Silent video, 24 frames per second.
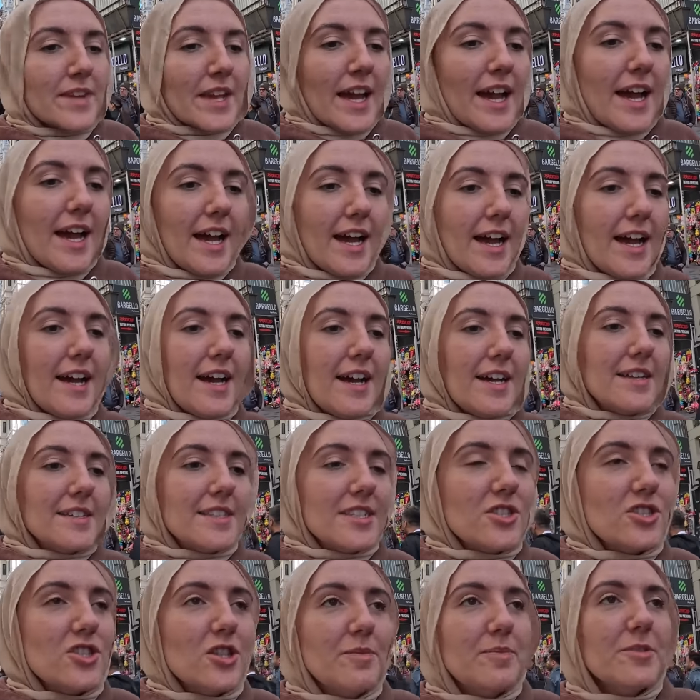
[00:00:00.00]
and
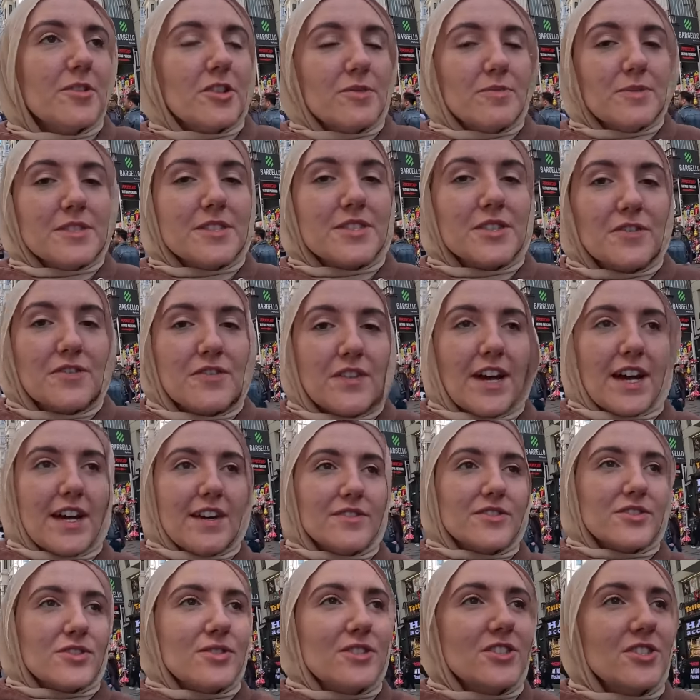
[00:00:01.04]
it should be open till
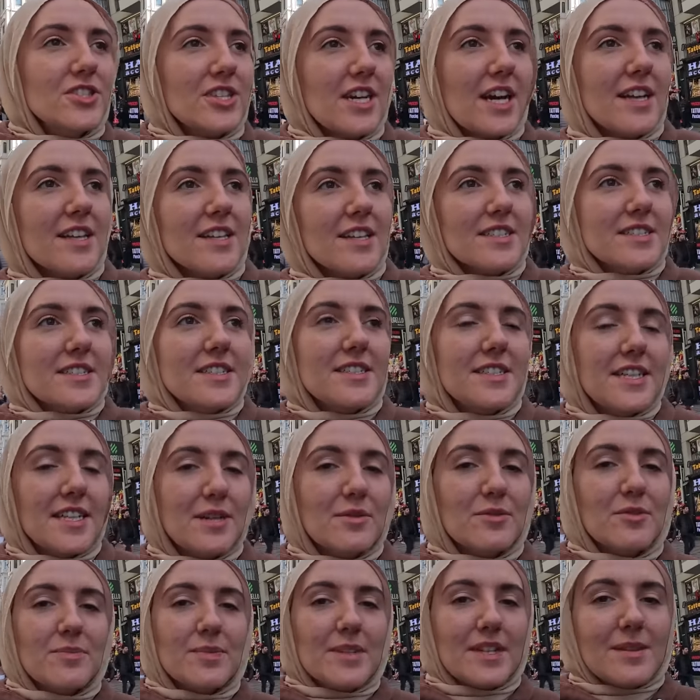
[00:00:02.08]
5, so inshallah today
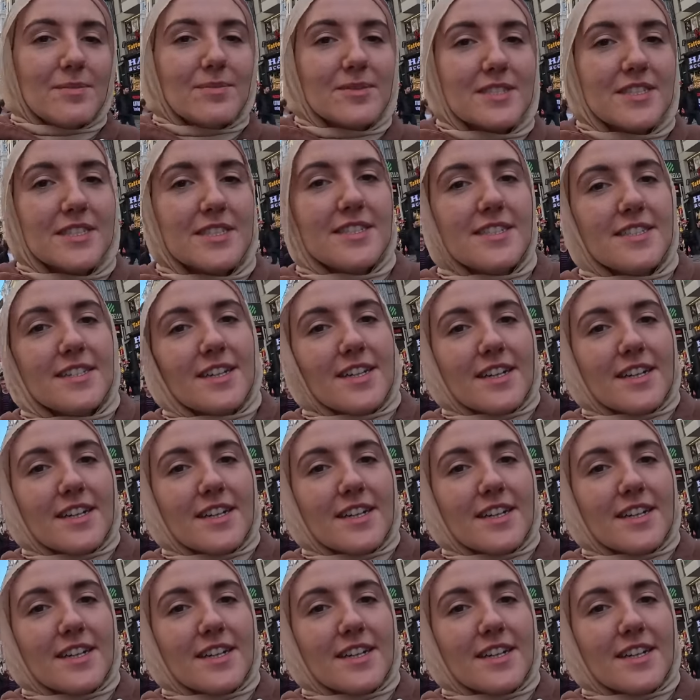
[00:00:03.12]
we'll be able to see